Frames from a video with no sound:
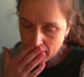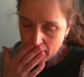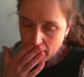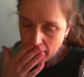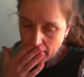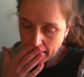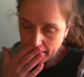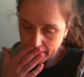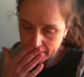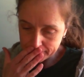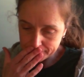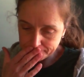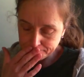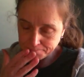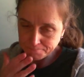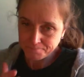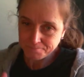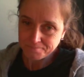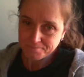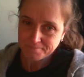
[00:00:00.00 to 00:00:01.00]

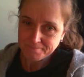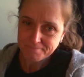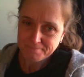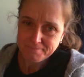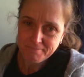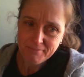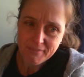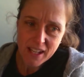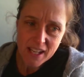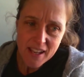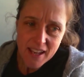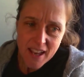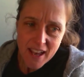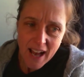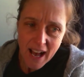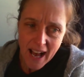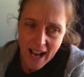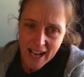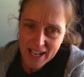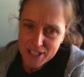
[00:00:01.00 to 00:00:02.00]

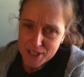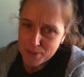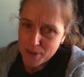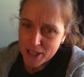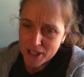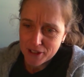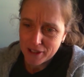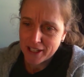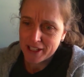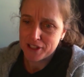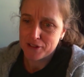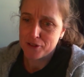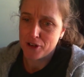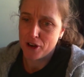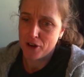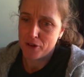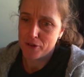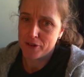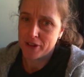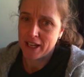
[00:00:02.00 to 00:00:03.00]
I just want to let you
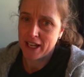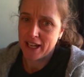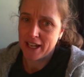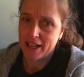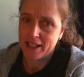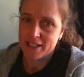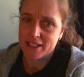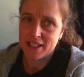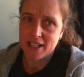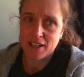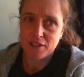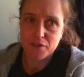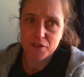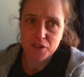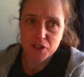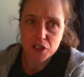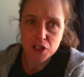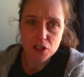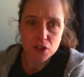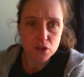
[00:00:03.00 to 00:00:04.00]
know that if
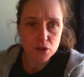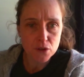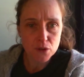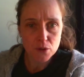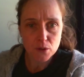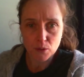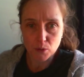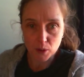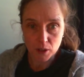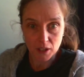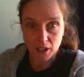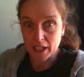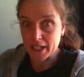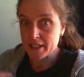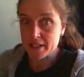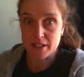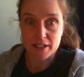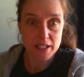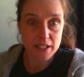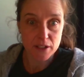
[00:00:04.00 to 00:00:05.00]
you would like
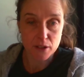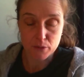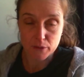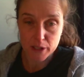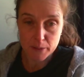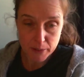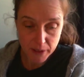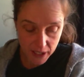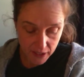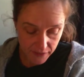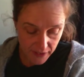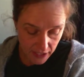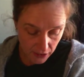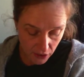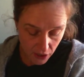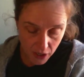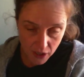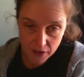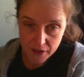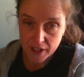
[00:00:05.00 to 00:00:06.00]
to see the replay of that
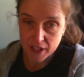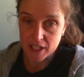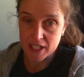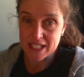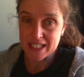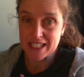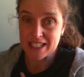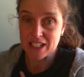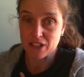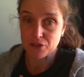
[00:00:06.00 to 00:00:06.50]
call, there is still